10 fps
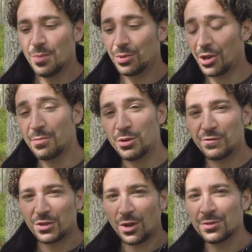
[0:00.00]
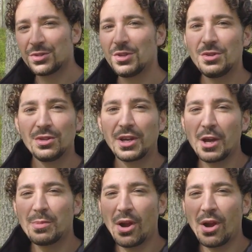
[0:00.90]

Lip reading: But I moved on to the GoPro